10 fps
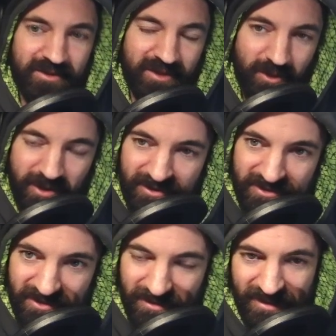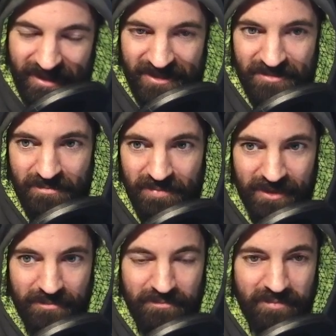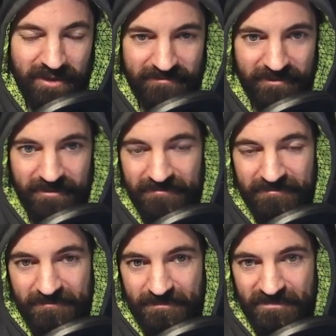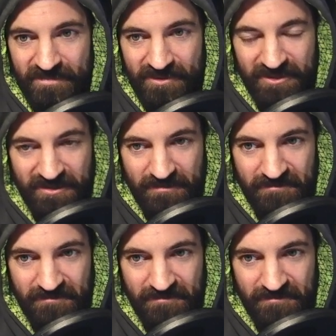That way there's a nice big buffer of just